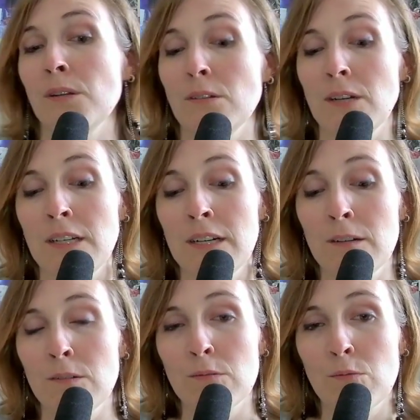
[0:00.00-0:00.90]
right
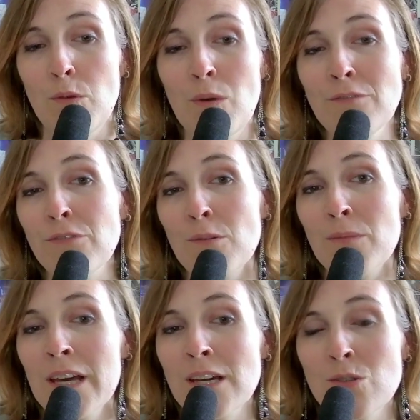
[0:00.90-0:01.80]
now? We went from
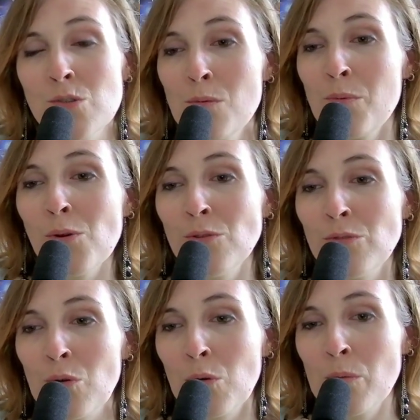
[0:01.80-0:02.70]
like super
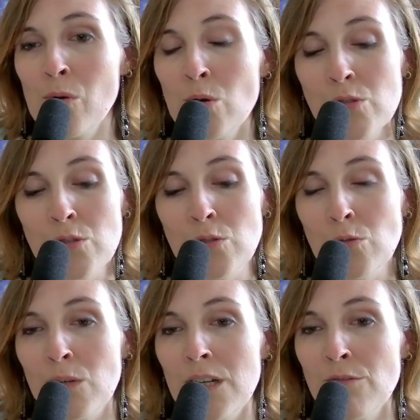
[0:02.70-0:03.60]
adorable to
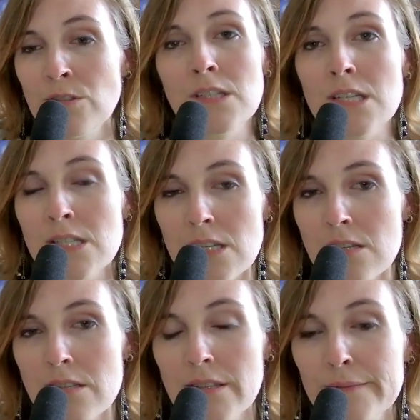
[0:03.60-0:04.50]
whatever this
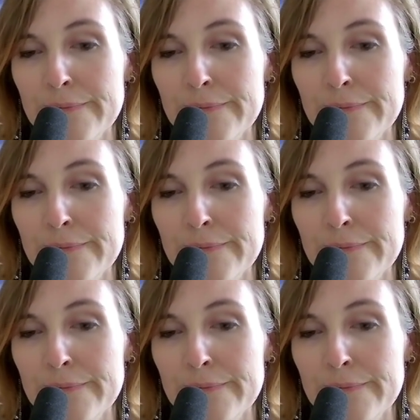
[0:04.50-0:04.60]
is.